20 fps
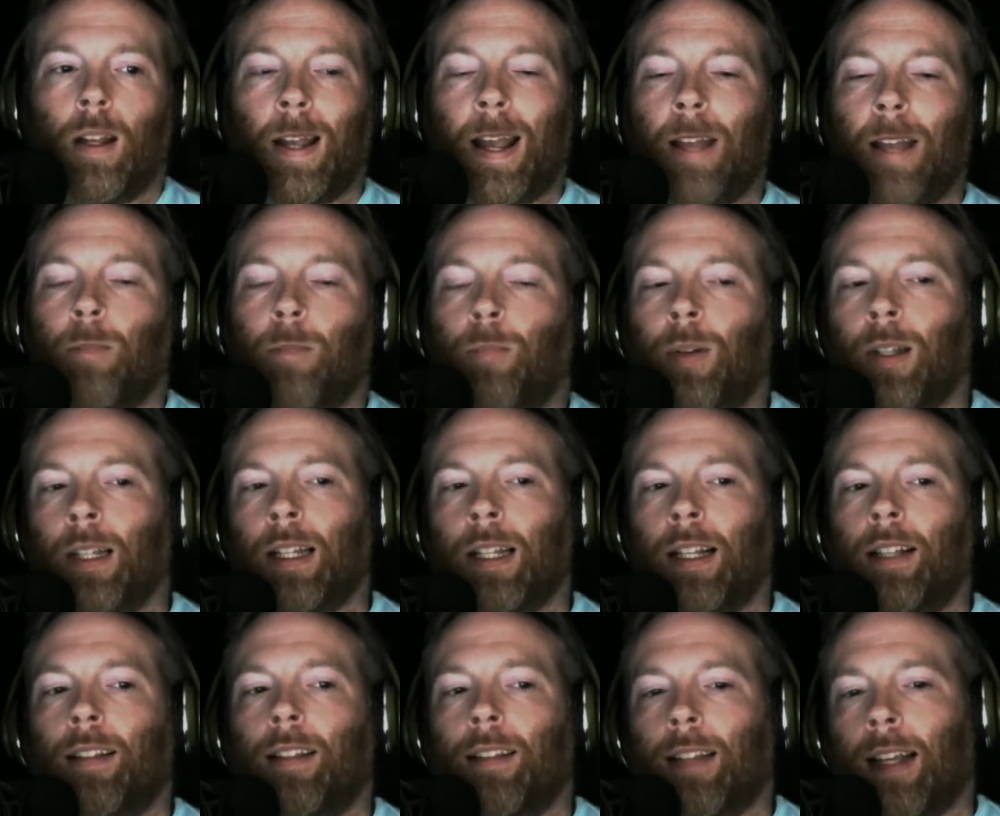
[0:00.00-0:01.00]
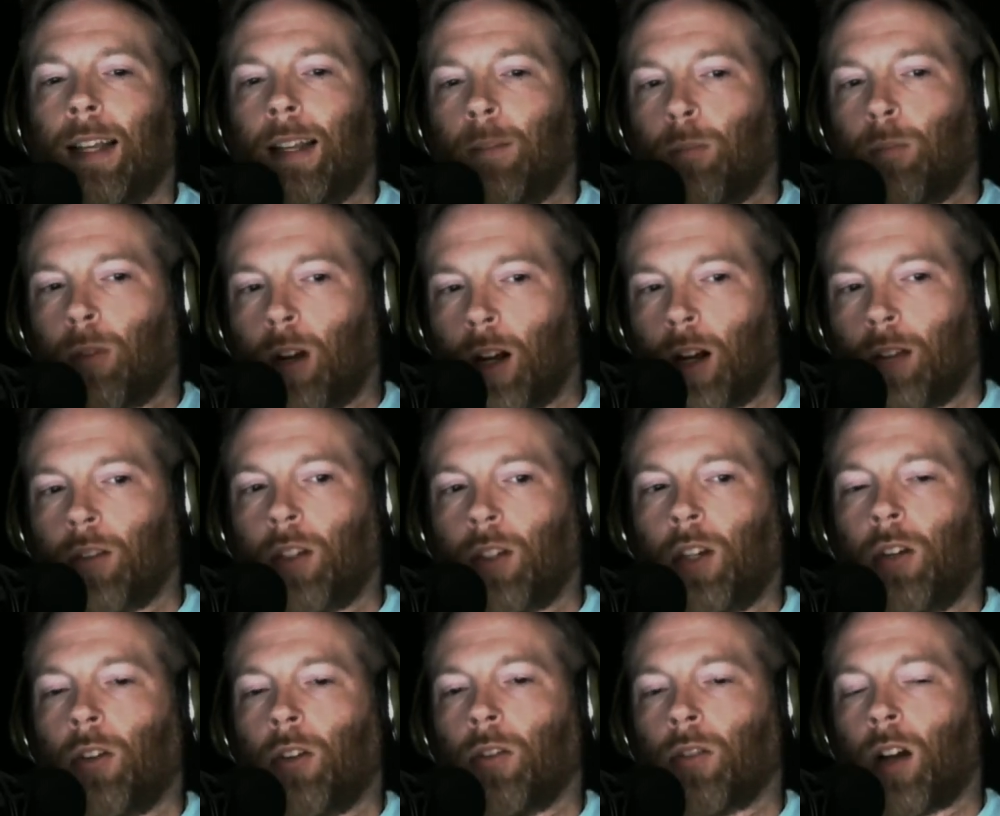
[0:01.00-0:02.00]
And police and
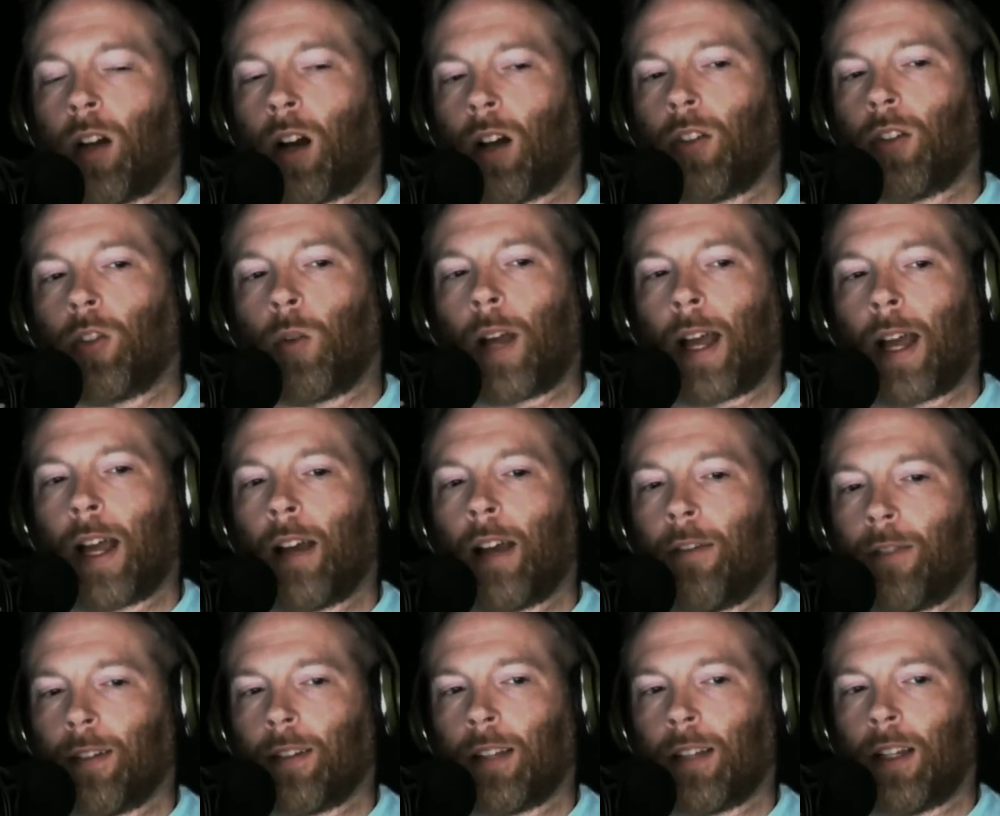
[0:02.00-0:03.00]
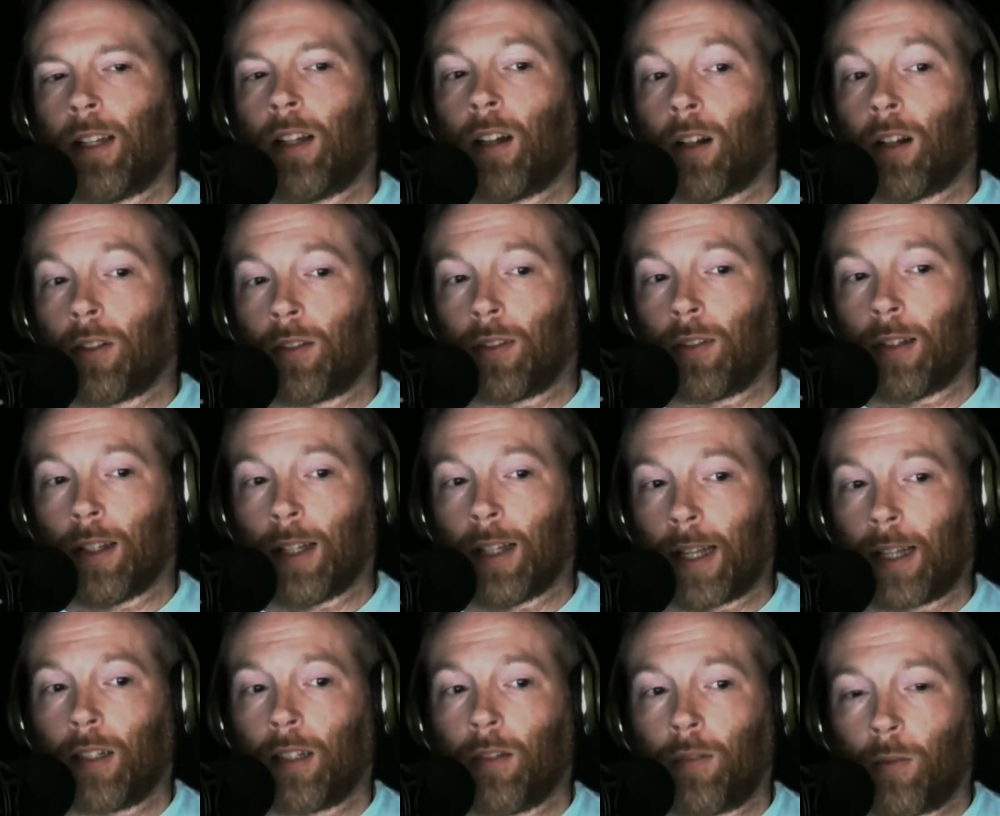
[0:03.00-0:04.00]
prosecutors also have this thing called
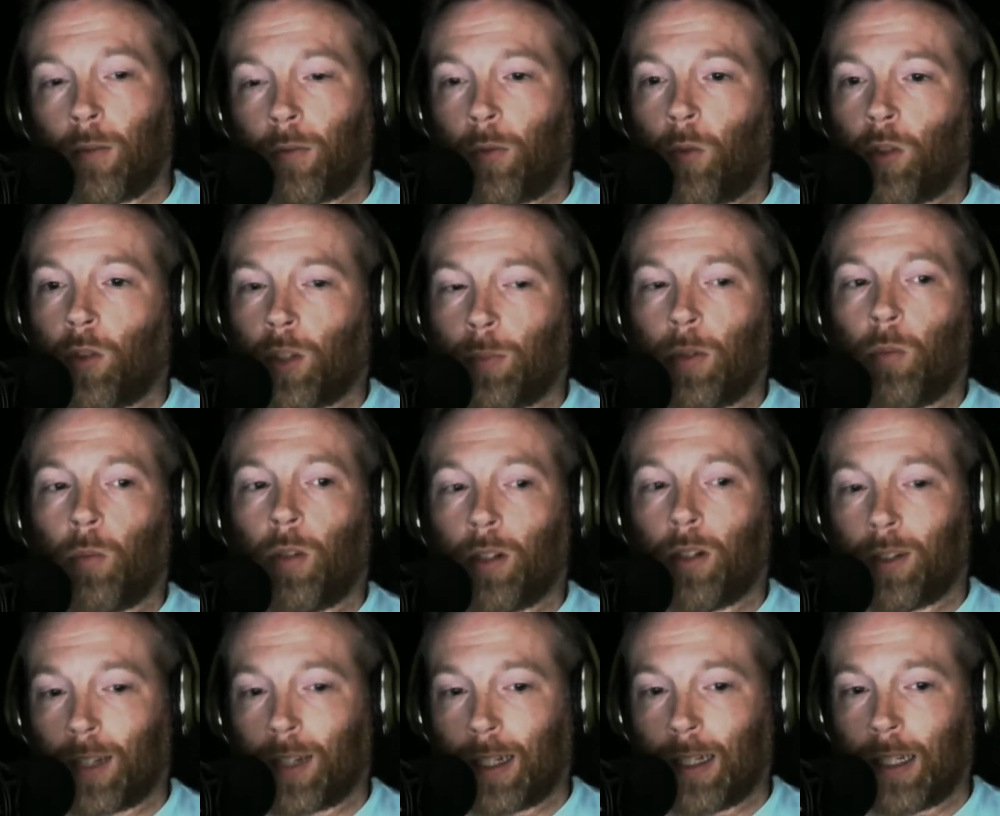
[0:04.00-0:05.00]
selective enforcement, which is a